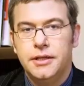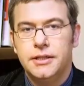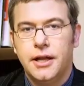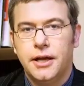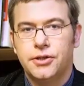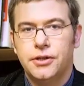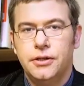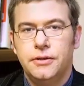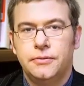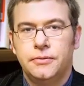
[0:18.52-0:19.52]
this lecture,
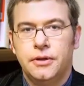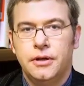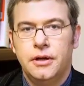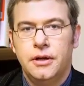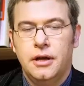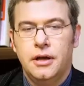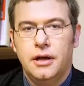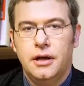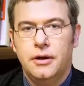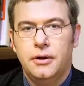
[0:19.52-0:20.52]

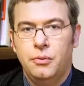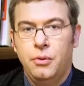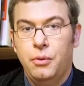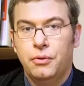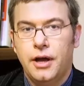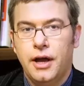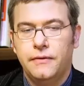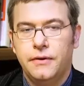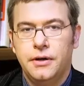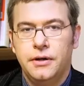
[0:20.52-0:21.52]
we will
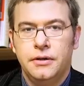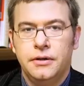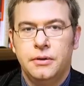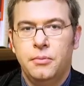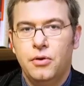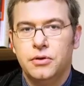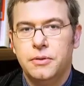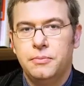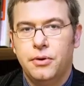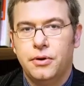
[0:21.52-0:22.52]
cover the
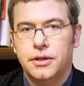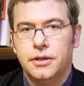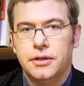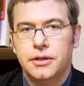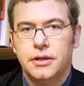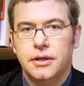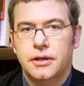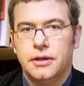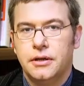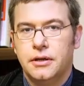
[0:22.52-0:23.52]
most important
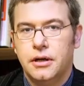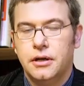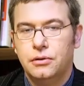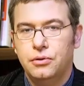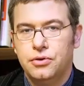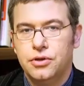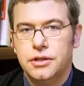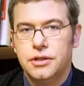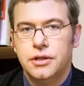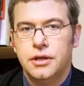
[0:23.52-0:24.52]

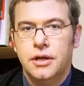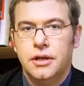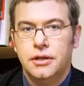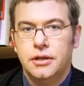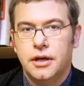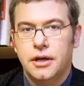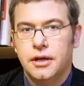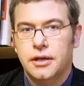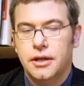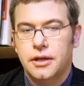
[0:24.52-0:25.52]
conclusions
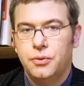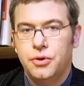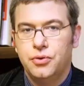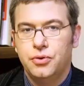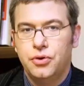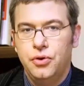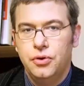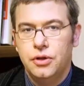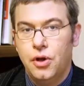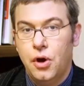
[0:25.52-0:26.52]
that we should
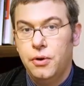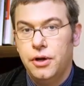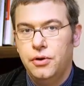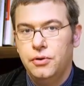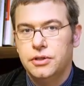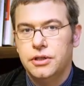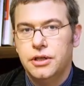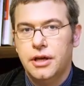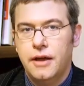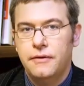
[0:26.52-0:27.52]
know and use
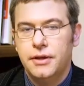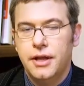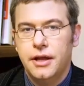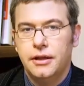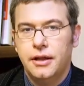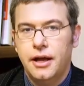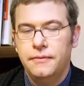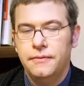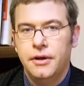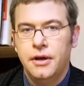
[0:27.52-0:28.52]
in everyday
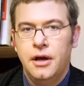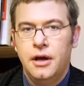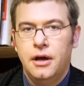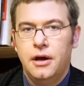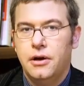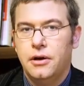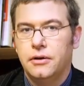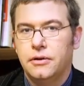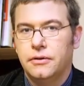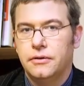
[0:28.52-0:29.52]
life
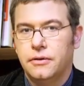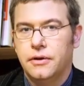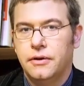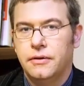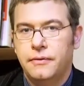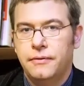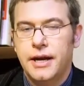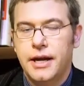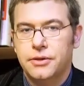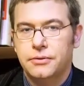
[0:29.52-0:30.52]
on
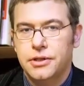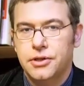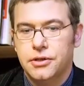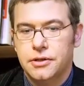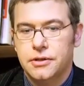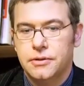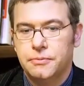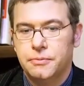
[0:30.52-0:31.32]
financial decisions.